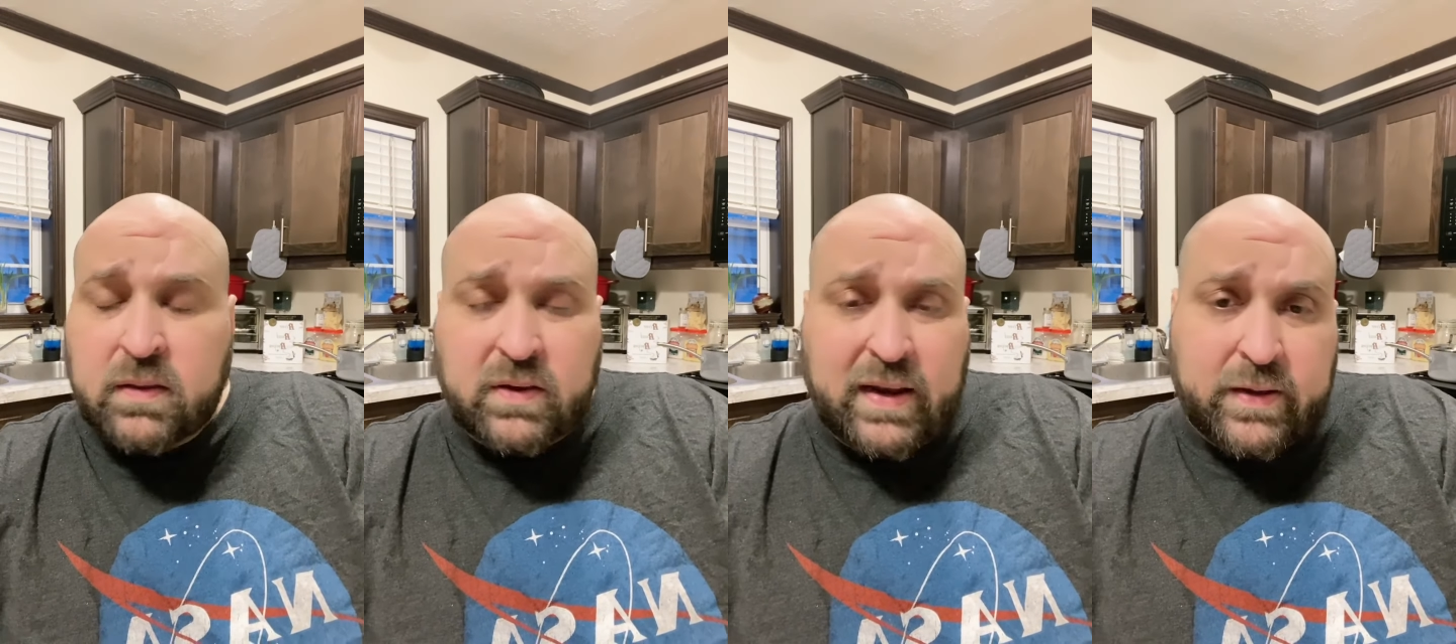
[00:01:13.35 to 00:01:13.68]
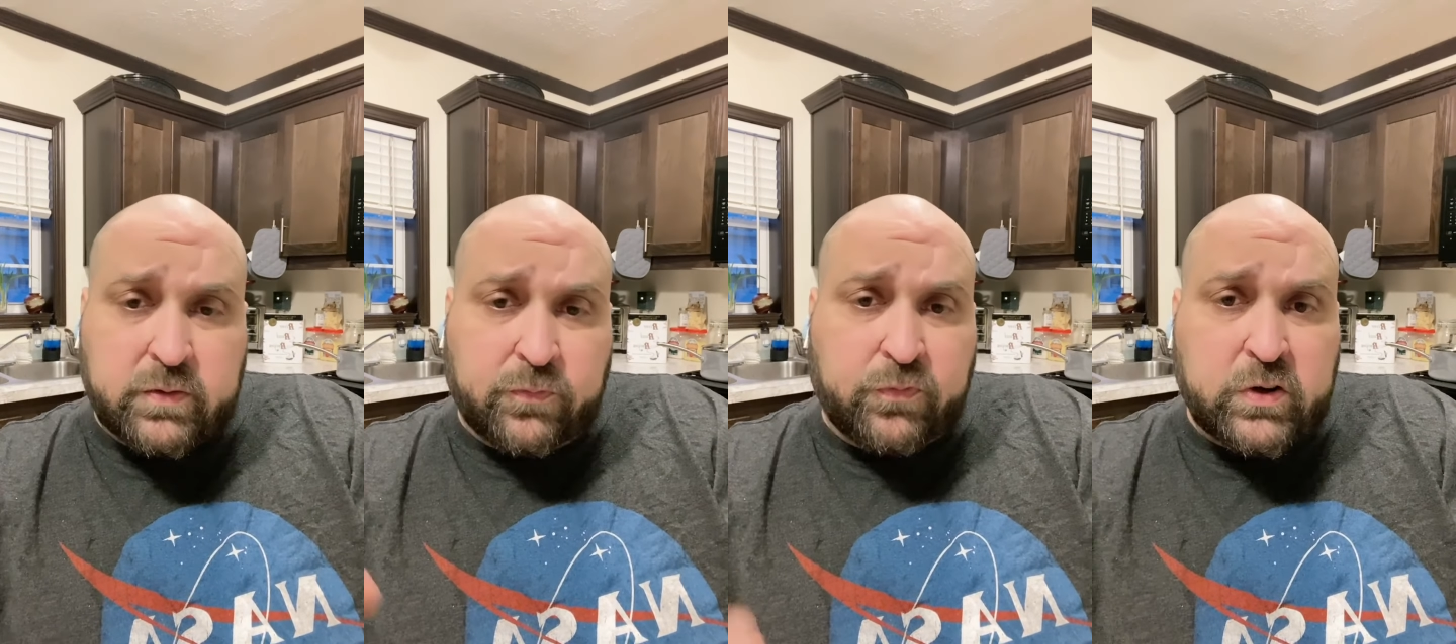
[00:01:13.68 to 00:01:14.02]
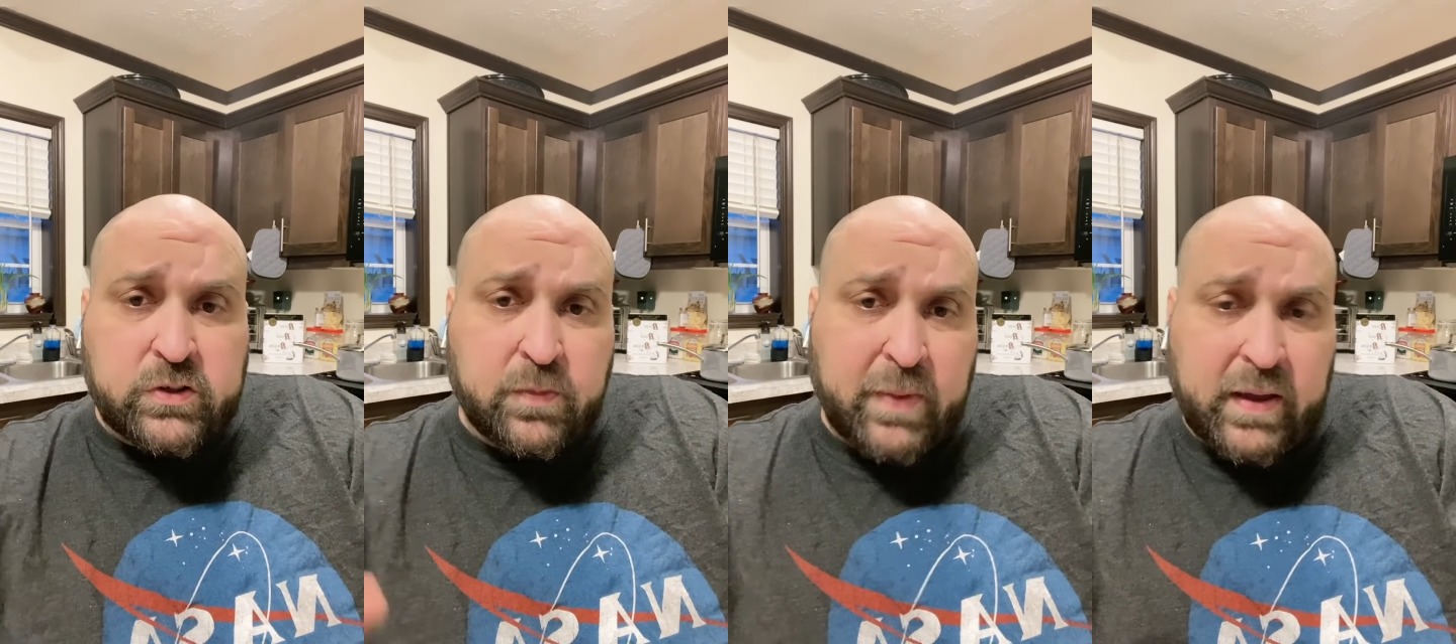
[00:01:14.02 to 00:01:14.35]
I'm gonna add some
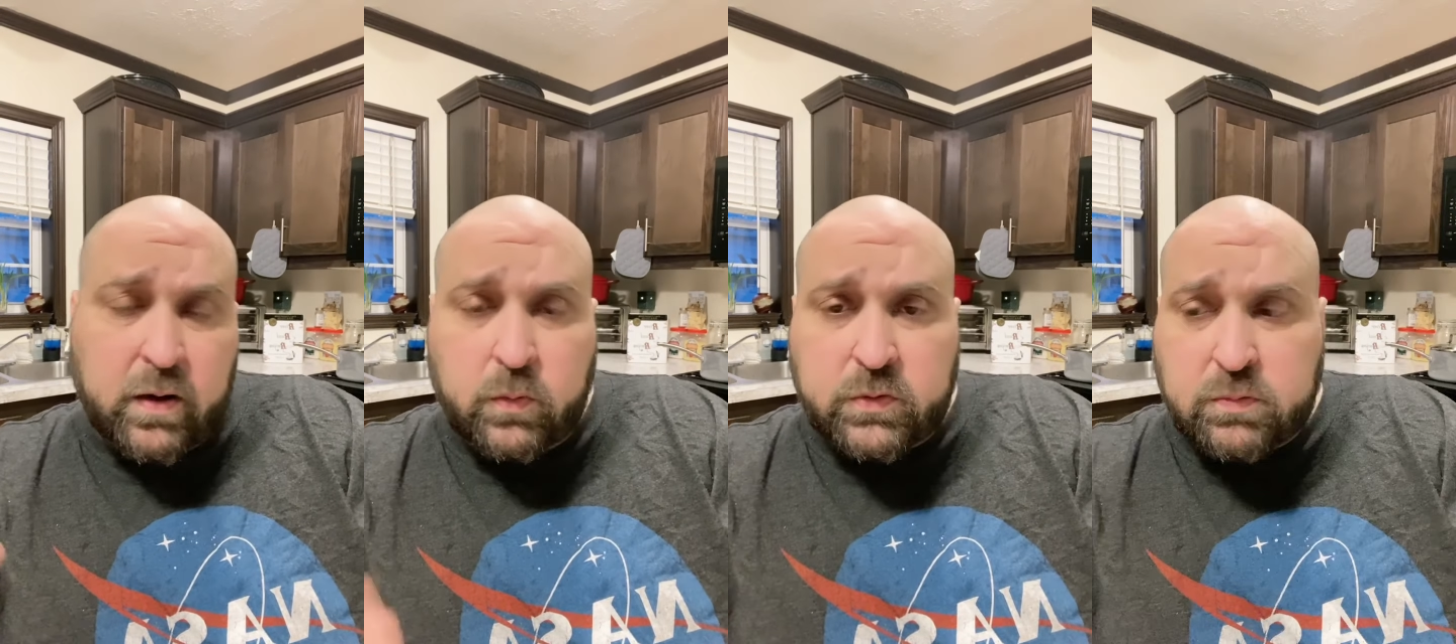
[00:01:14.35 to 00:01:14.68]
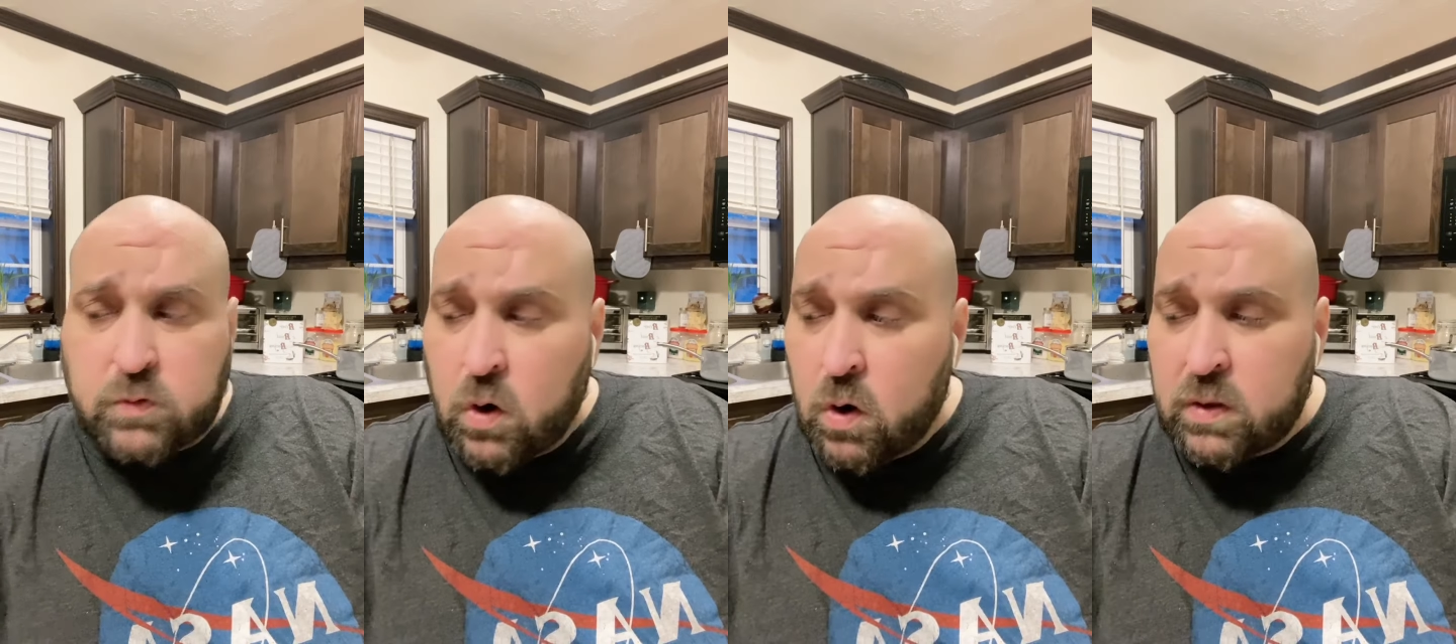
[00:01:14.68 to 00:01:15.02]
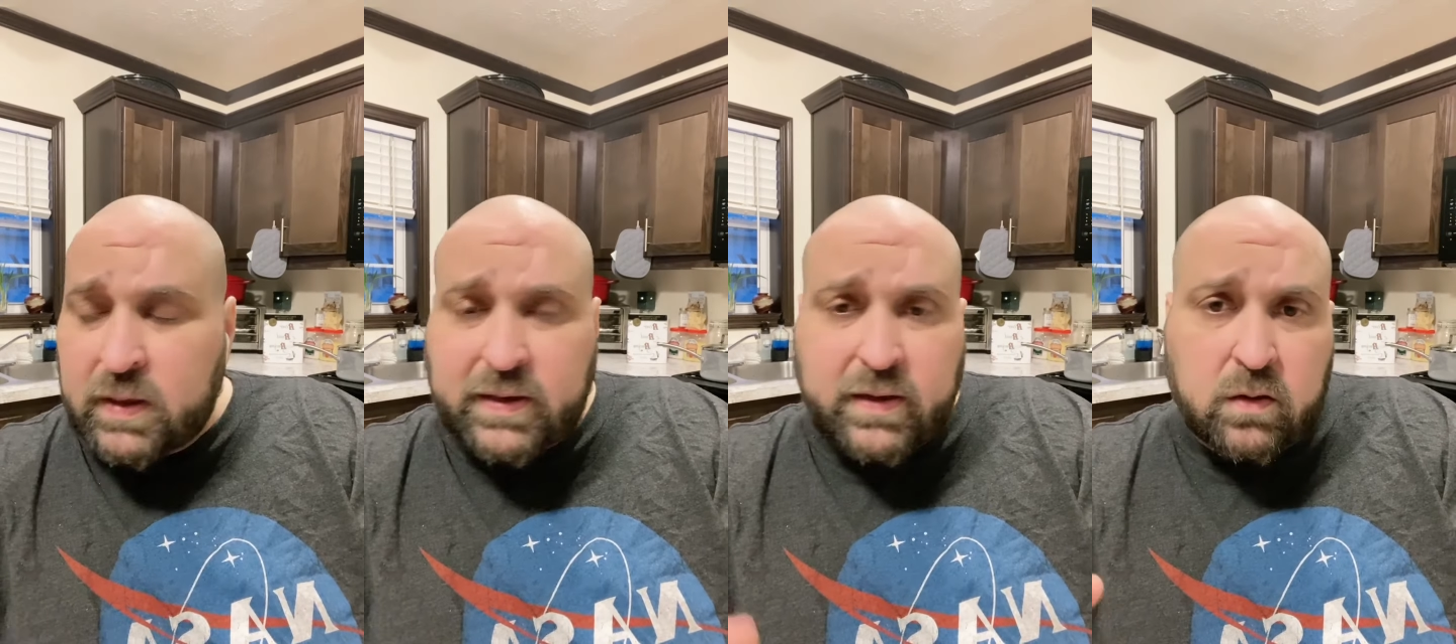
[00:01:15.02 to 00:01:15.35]
fresh tomato and some
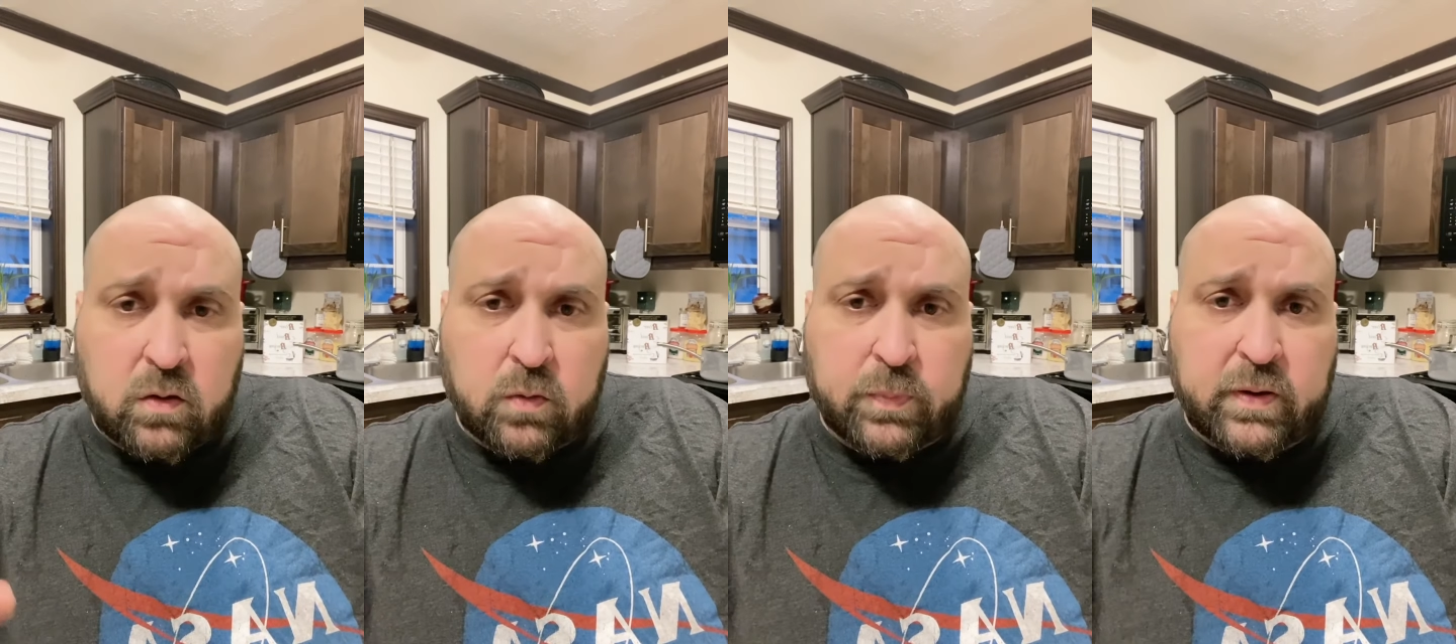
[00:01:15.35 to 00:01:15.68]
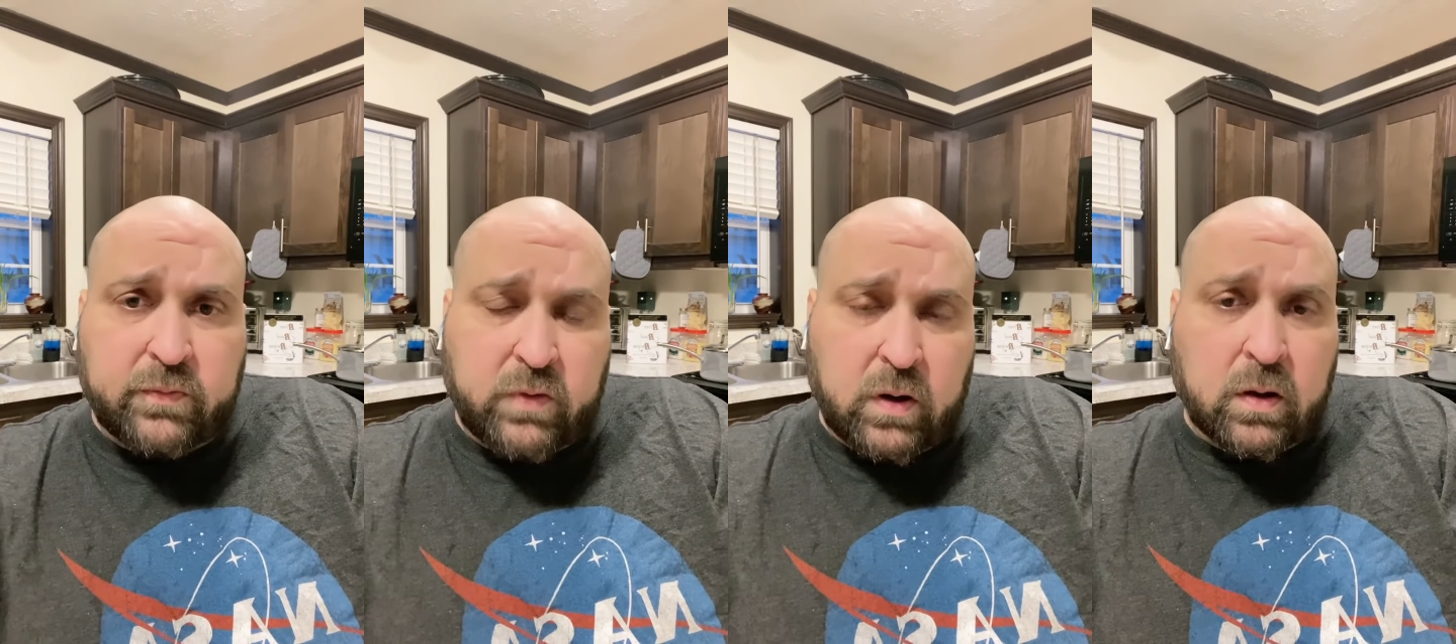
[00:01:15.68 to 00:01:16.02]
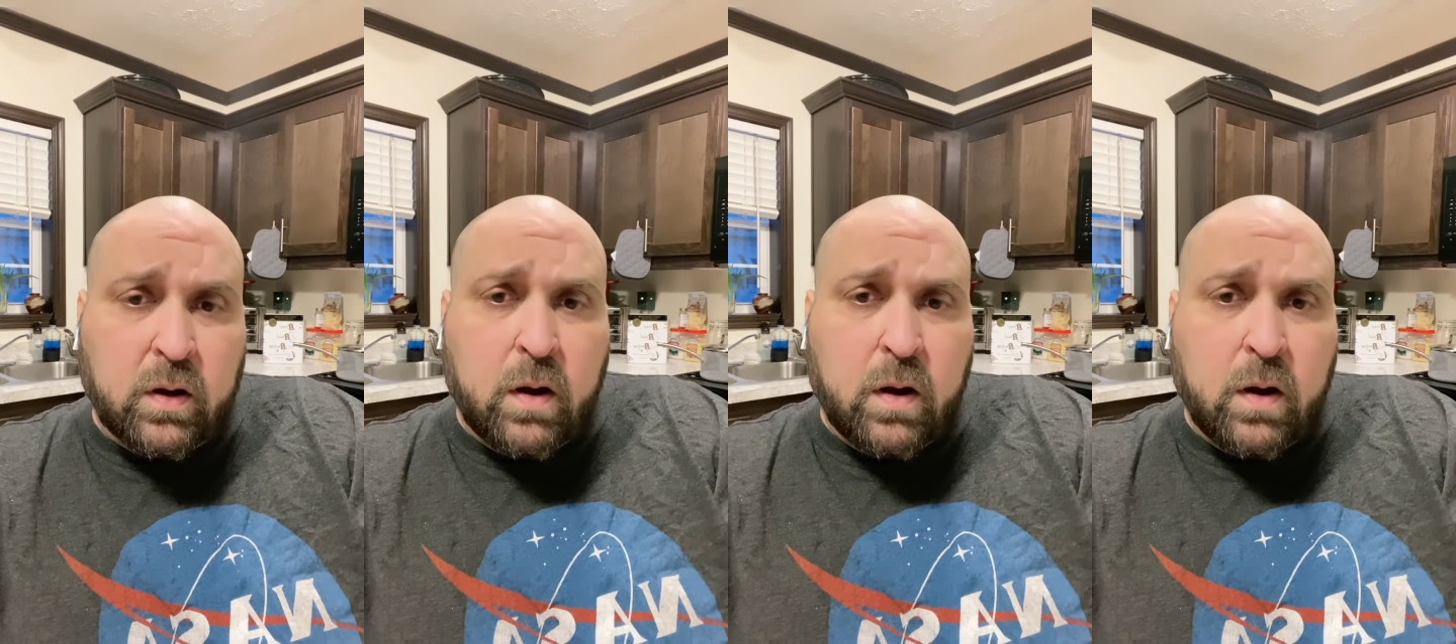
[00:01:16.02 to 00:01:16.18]
garlic and a little bit of uh,